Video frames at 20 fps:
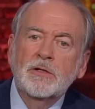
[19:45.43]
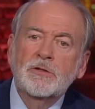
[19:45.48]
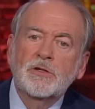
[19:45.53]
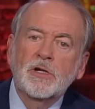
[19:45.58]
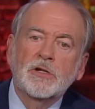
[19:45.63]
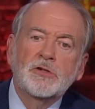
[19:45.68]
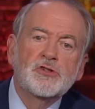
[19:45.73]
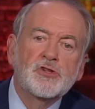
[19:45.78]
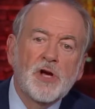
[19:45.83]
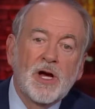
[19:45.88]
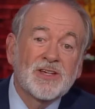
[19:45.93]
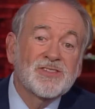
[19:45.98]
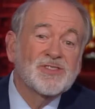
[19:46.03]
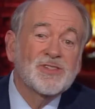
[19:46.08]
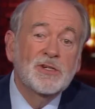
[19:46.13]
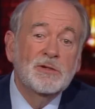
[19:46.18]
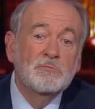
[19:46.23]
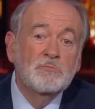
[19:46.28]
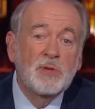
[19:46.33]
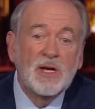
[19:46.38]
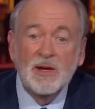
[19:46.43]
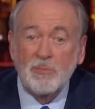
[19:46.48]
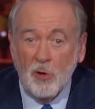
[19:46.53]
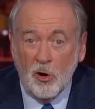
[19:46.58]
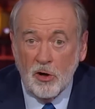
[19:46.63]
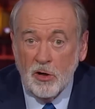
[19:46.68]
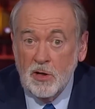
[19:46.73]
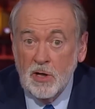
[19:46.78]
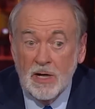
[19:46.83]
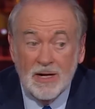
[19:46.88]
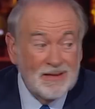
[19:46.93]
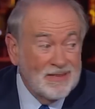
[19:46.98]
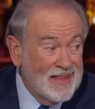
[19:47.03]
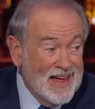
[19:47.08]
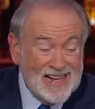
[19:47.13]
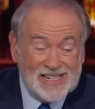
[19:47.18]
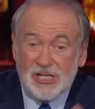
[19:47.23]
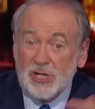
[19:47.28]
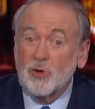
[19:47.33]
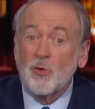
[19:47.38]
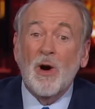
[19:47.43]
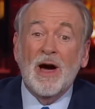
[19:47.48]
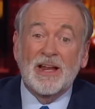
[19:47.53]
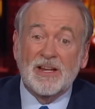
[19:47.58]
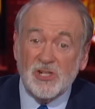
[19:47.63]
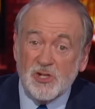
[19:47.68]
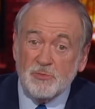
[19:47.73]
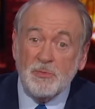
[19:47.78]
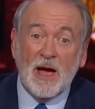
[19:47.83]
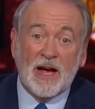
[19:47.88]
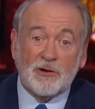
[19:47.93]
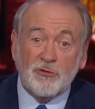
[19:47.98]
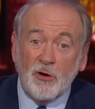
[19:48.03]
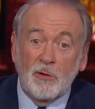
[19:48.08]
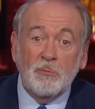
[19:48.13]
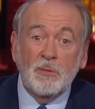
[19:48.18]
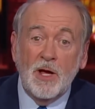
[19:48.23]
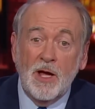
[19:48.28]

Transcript: to Justin Bieber. That's quite a spectrum.